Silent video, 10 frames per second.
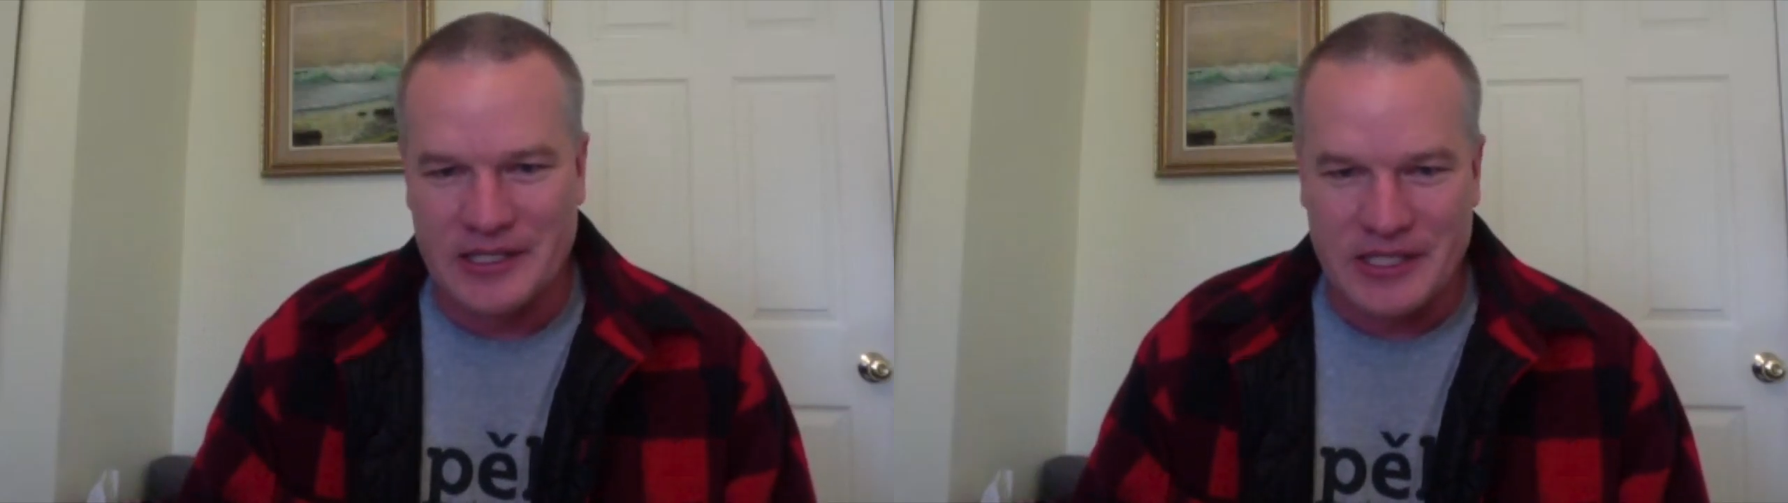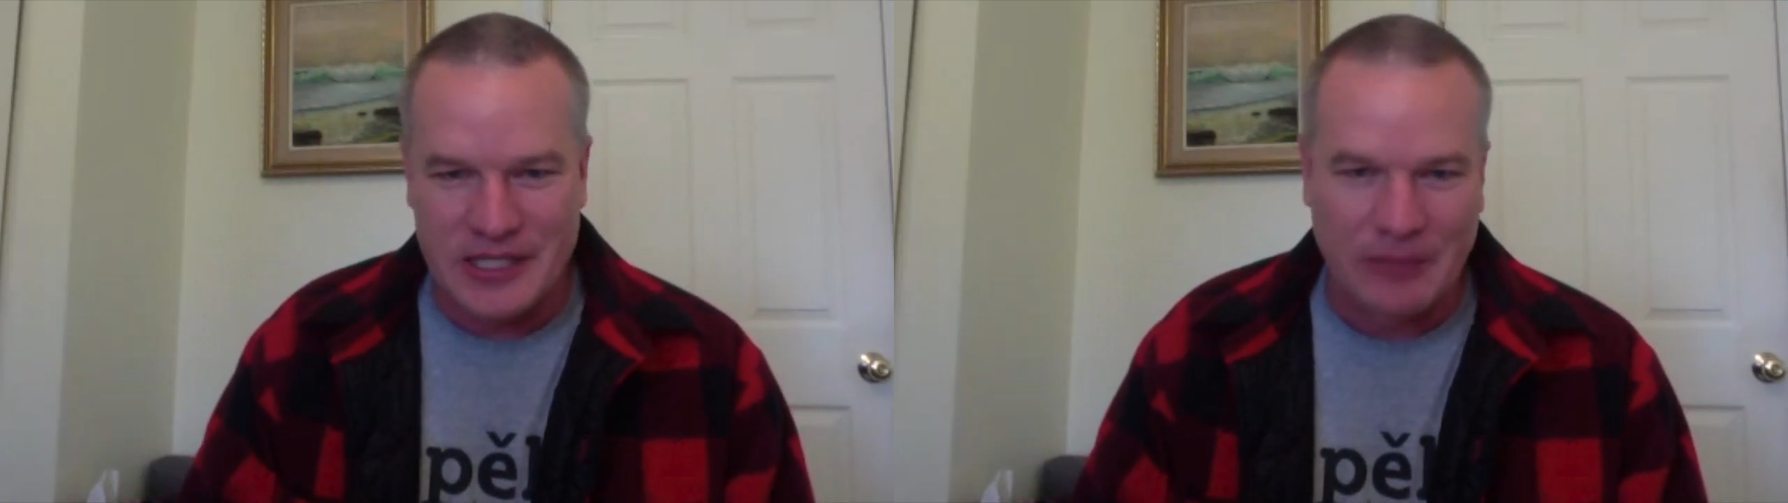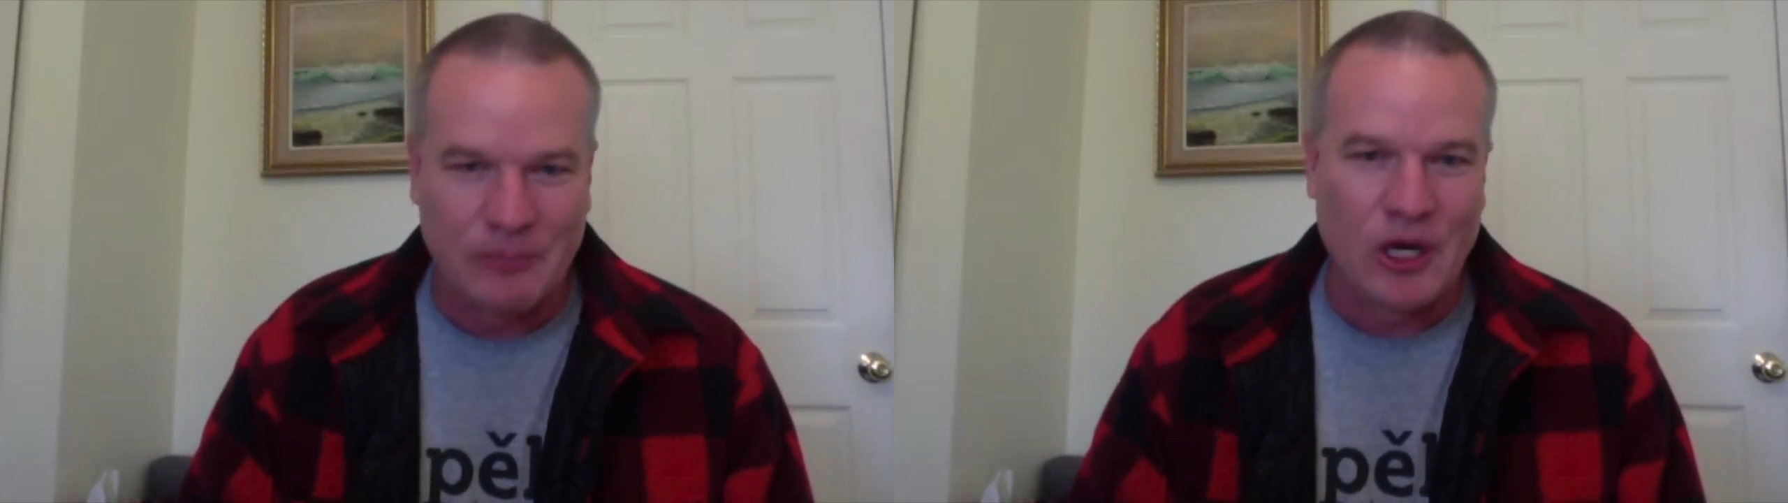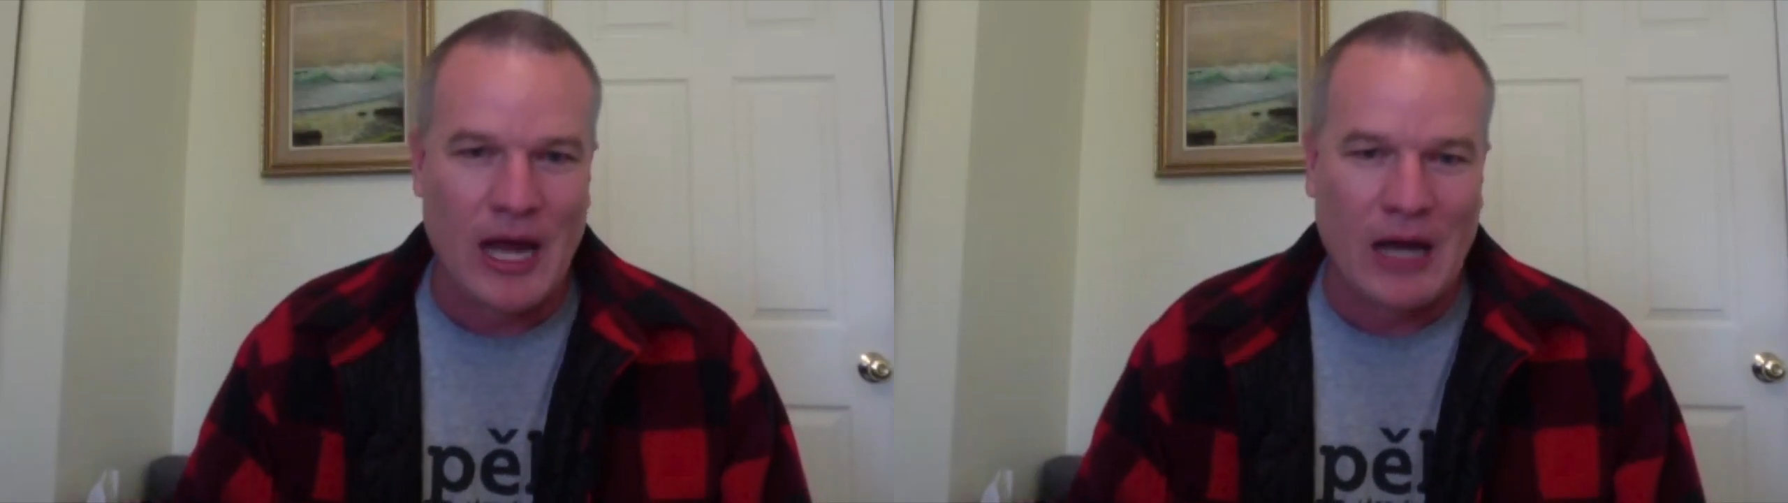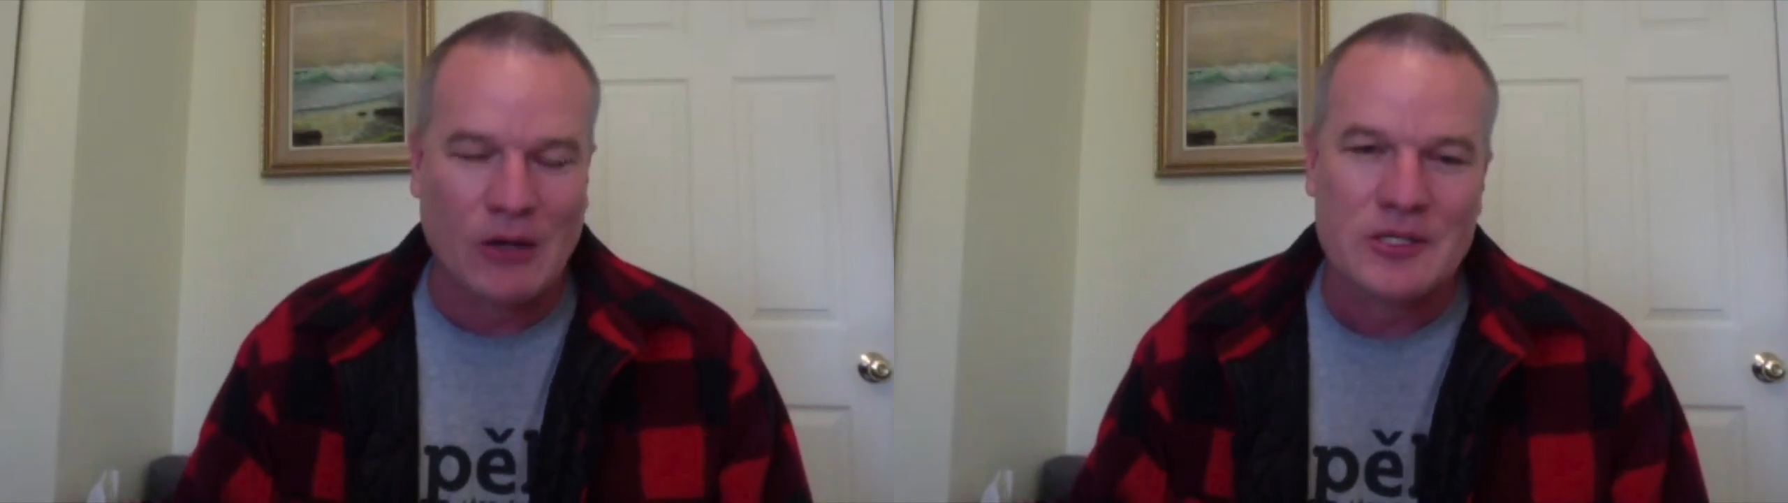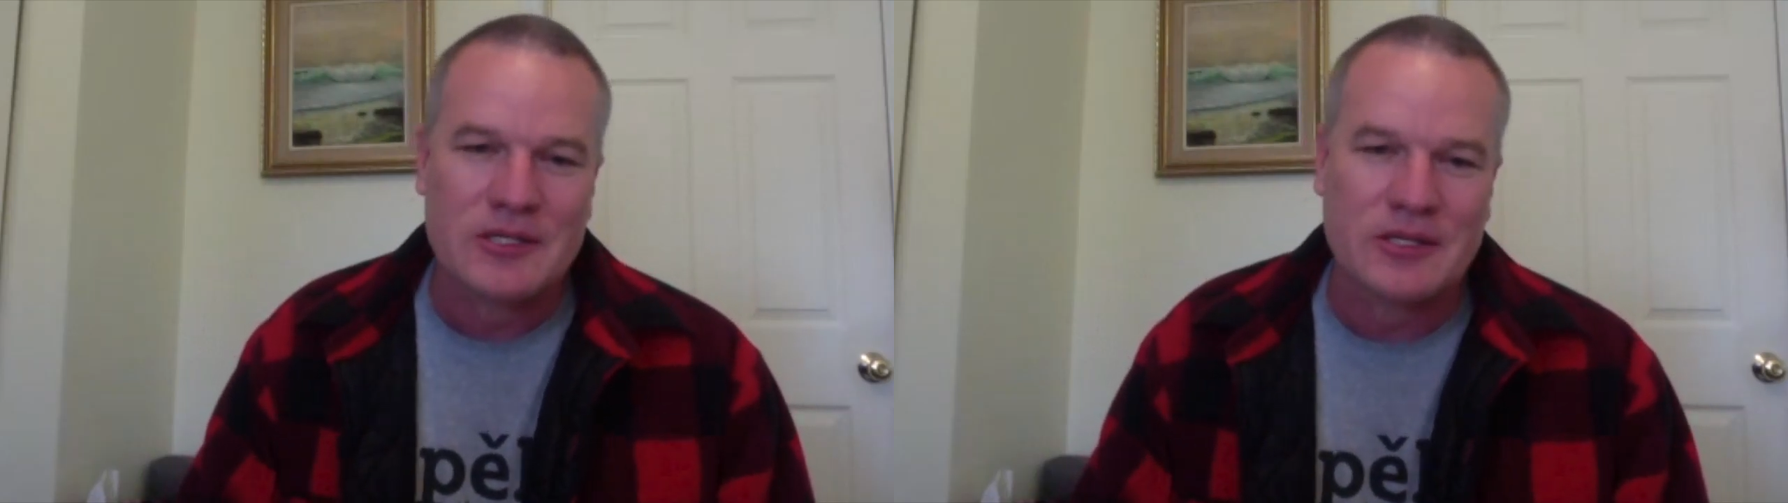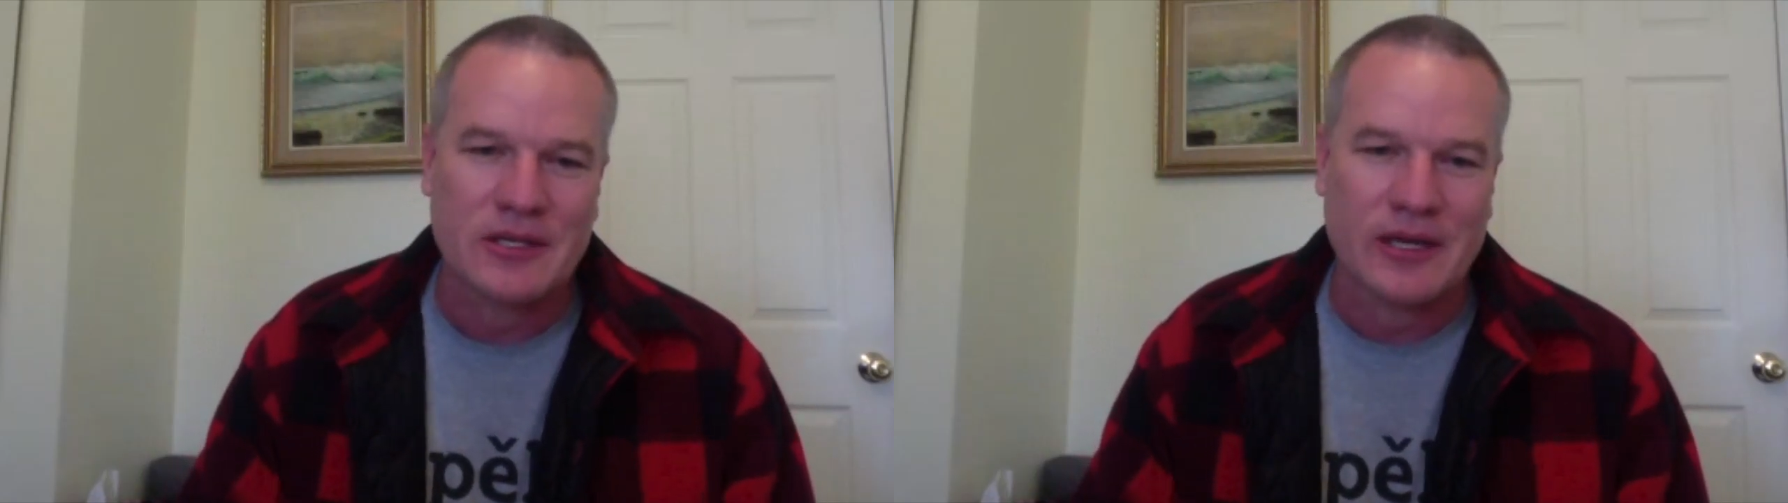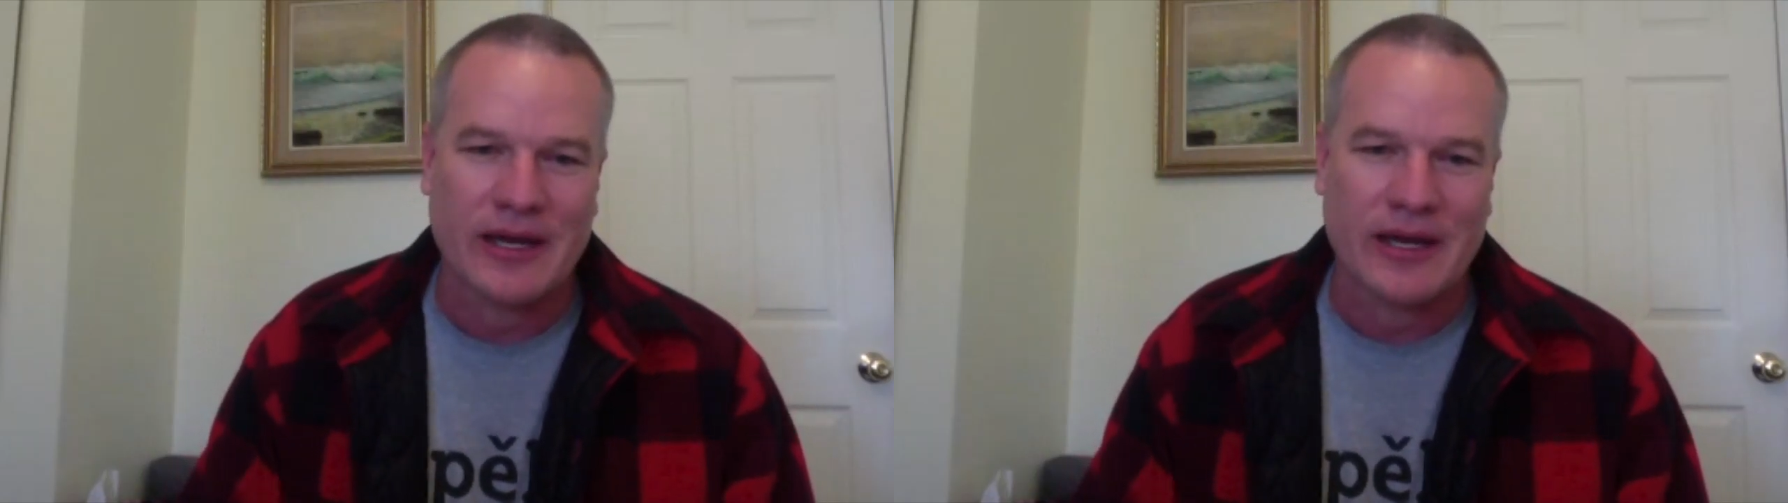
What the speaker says: Dietmar Aust,